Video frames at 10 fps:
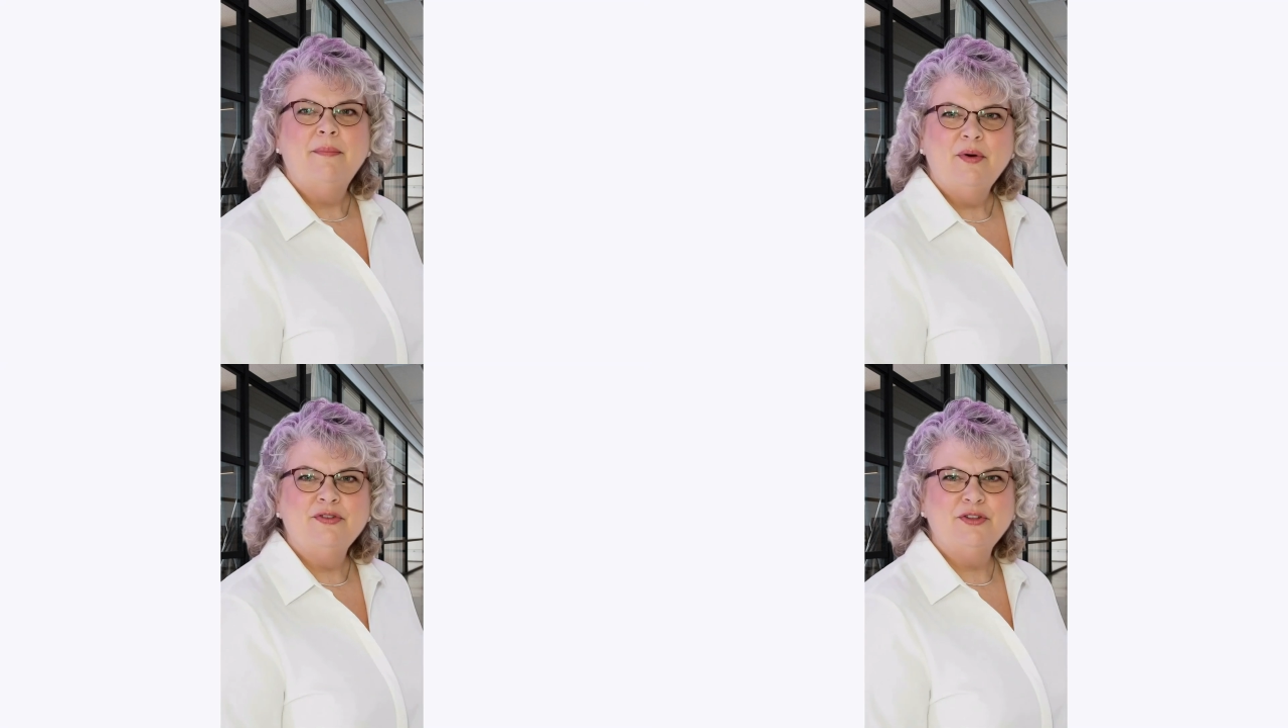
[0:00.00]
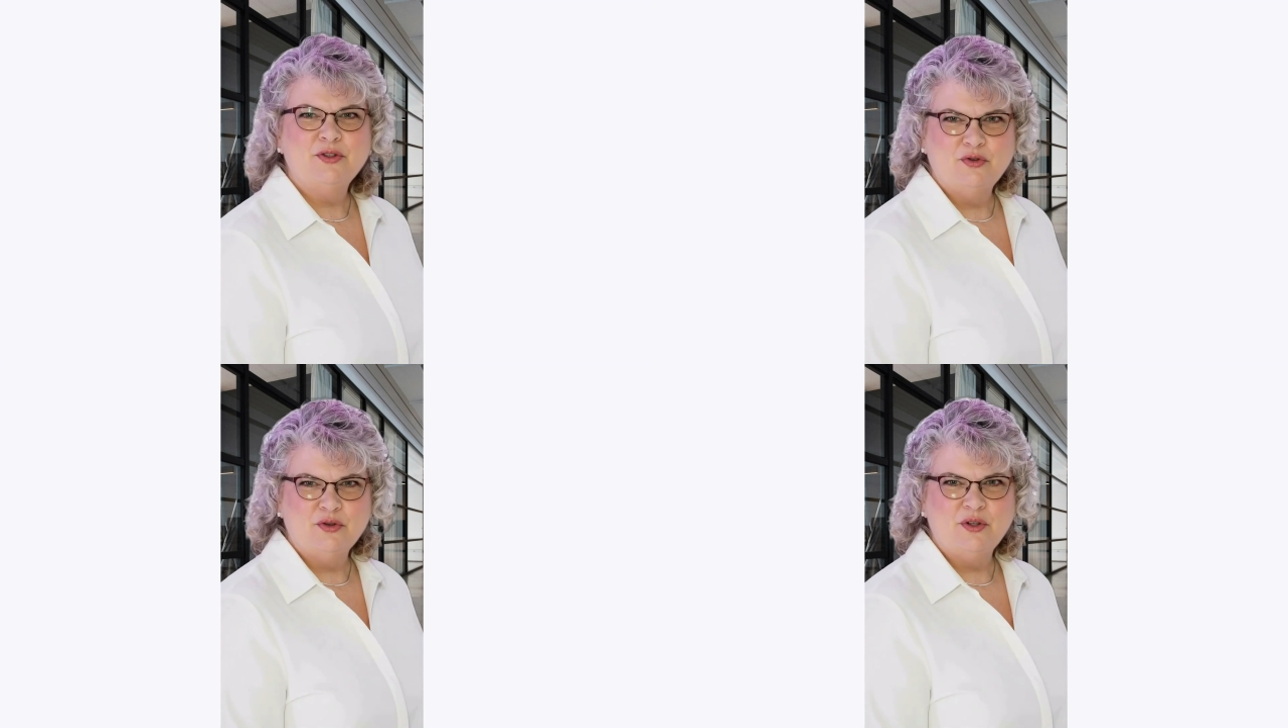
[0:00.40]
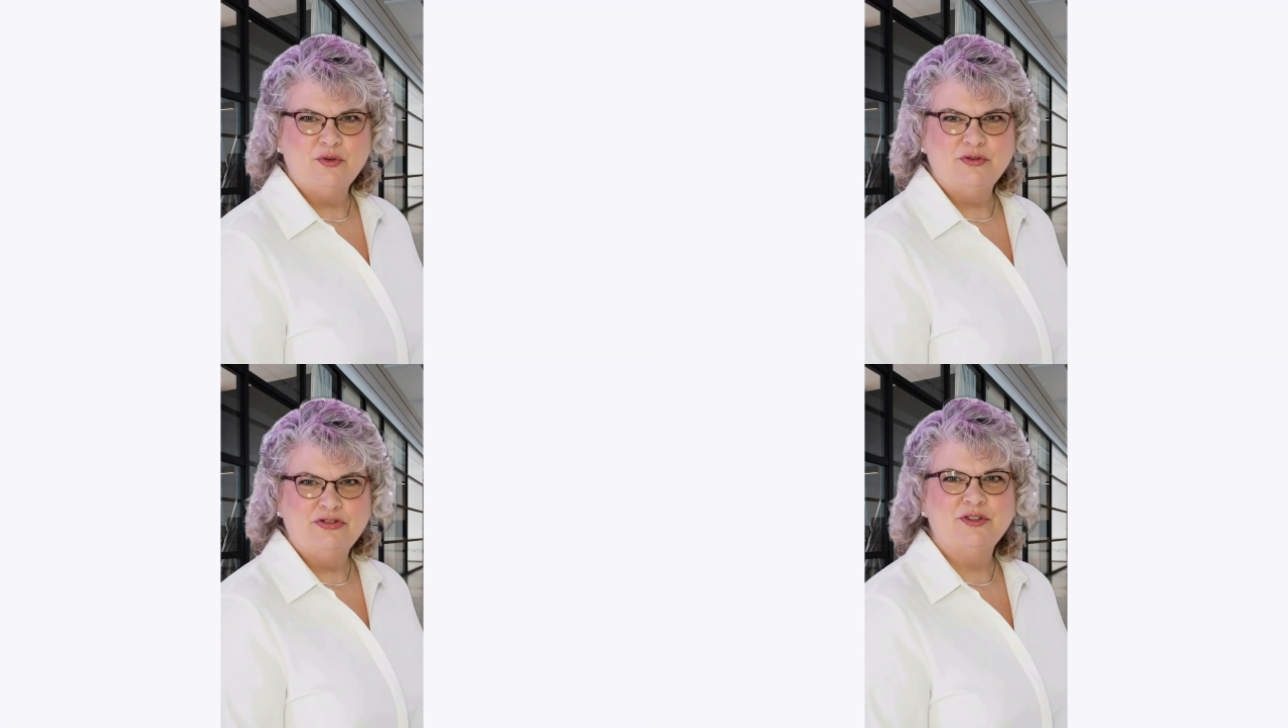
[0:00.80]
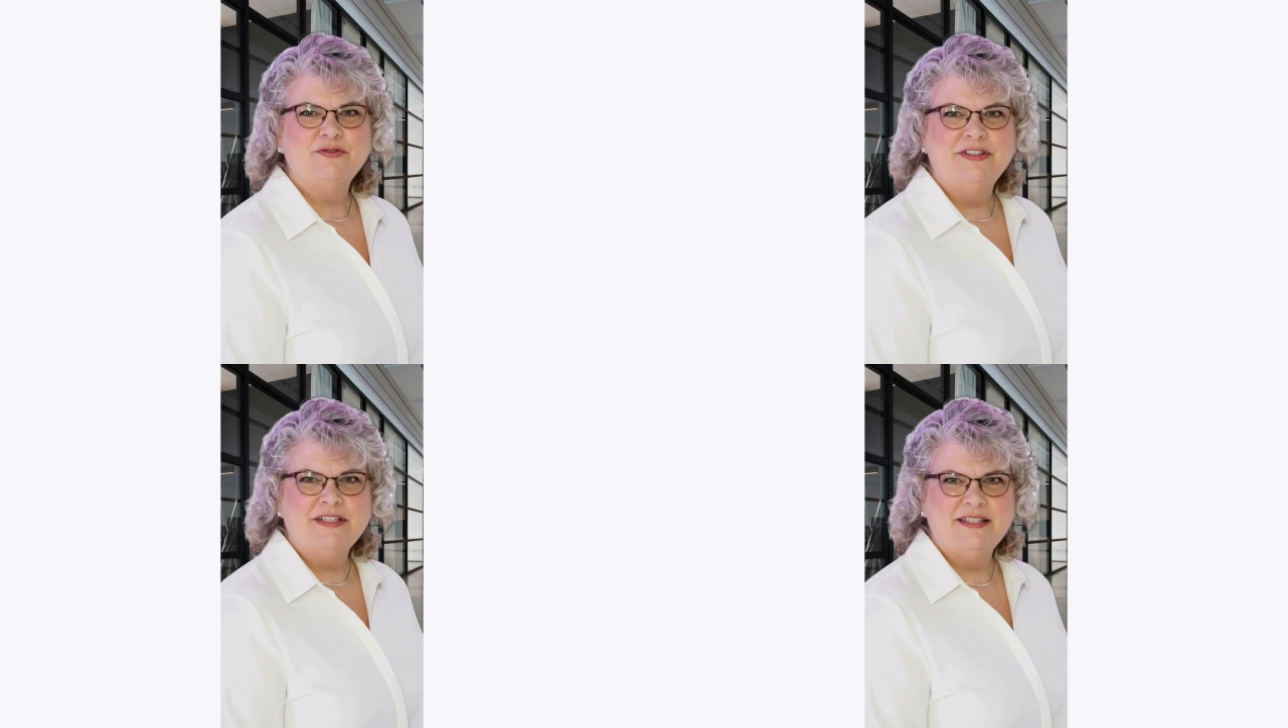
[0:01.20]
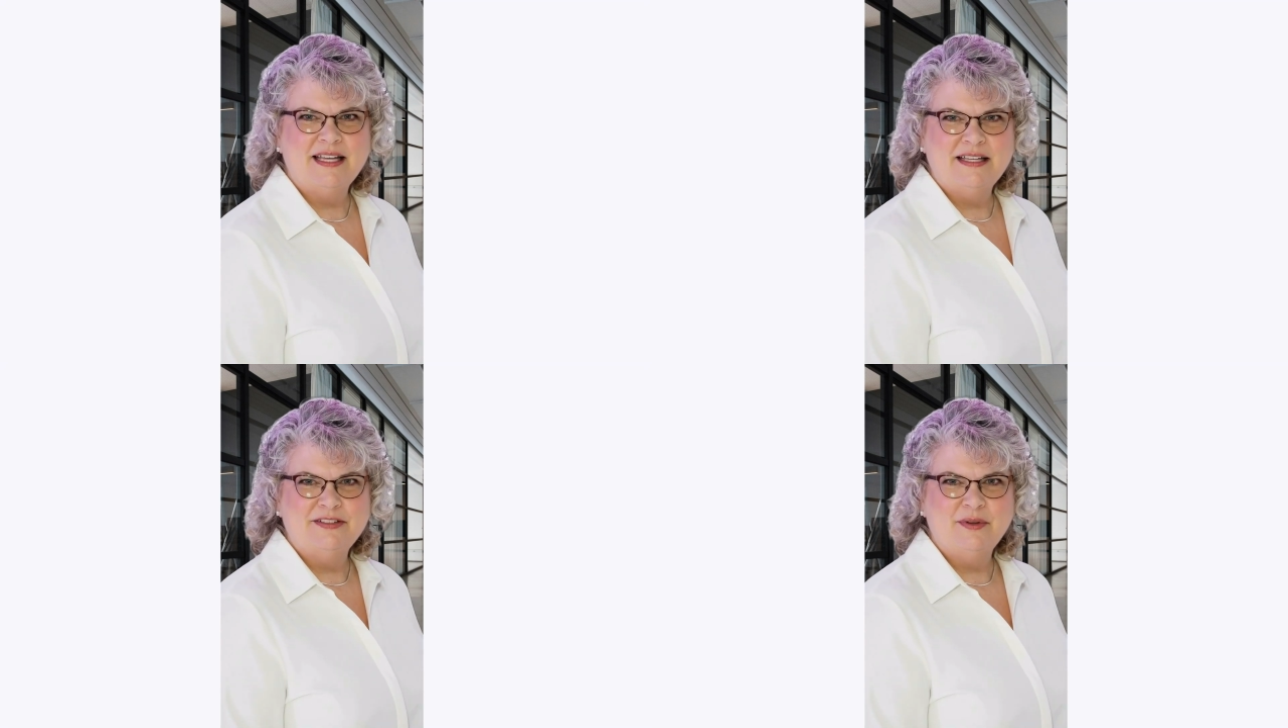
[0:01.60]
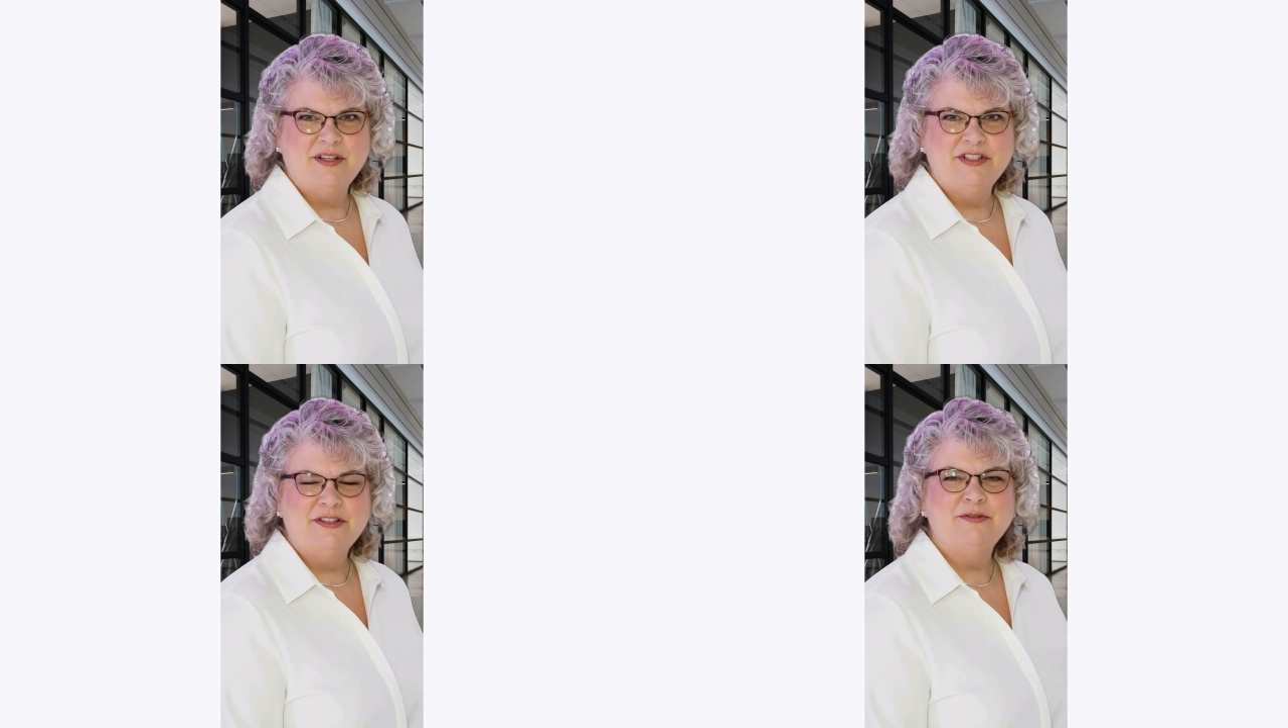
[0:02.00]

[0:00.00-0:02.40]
Most Google Local Services ads budgets